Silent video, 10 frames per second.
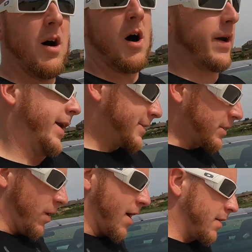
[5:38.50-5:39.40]
Okay,
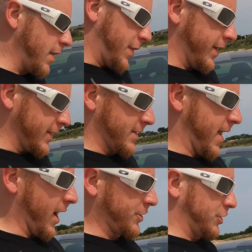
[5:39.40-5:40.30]
so on to the things that
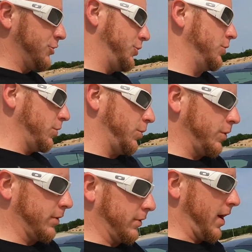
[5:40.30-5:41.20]
I actually do
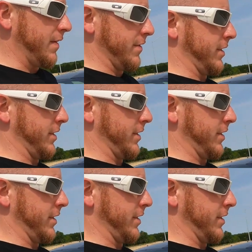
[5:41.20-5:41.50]
love and